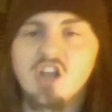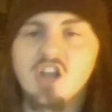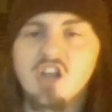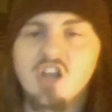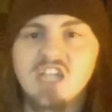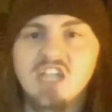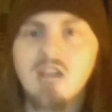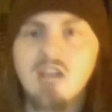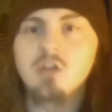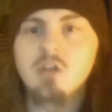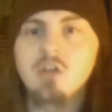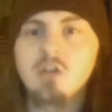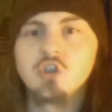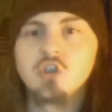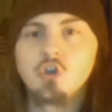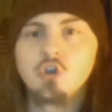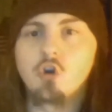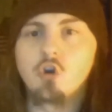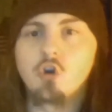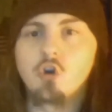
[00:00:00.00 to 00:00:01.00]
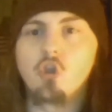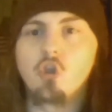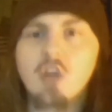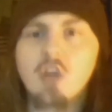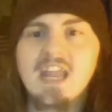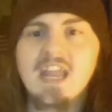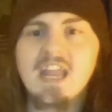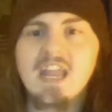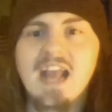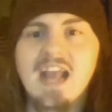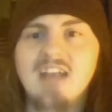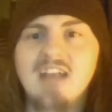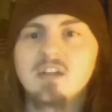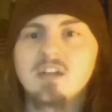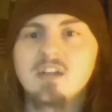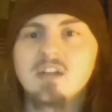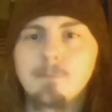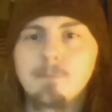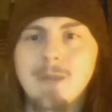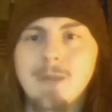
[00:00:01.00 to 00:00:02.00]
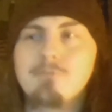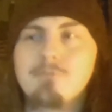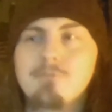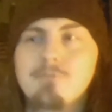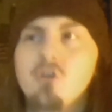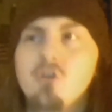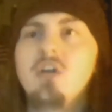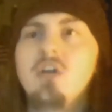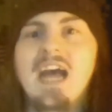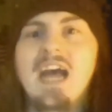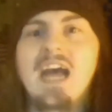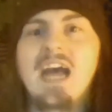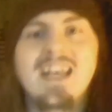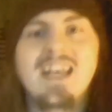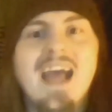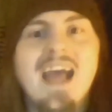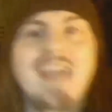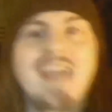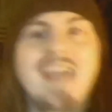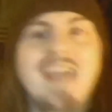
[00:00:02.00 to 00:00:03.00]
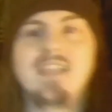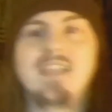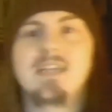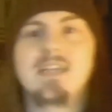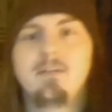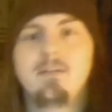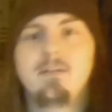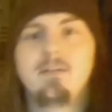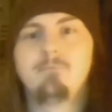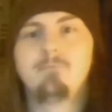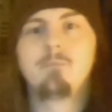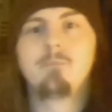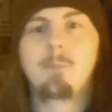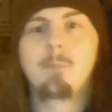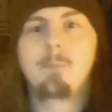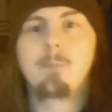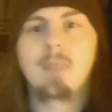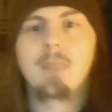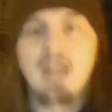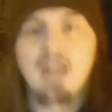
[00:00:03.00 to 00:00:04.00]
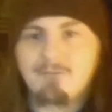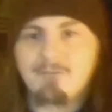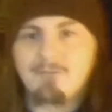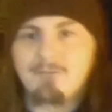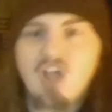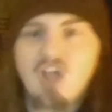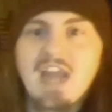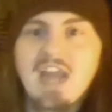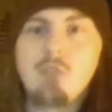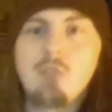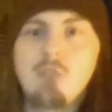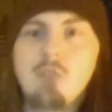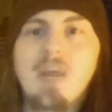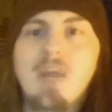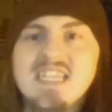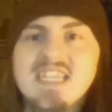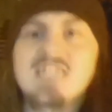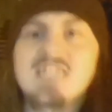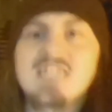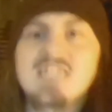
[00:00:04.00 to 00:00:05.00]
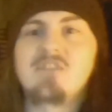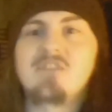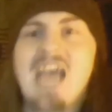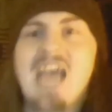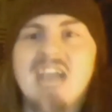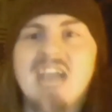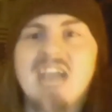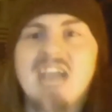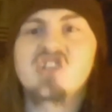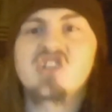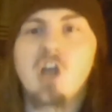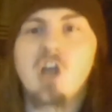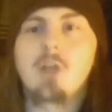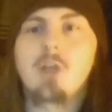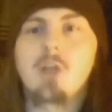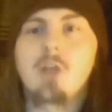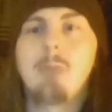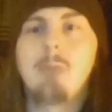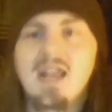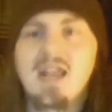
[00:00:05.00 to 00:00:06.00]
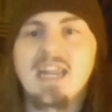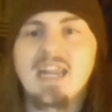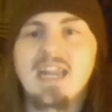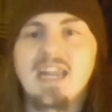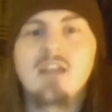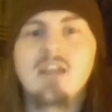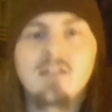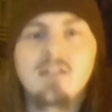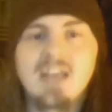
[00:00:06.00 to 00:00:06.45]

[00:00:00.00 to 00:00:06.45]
you or looking at people at night. A flying waste of tax dollar money that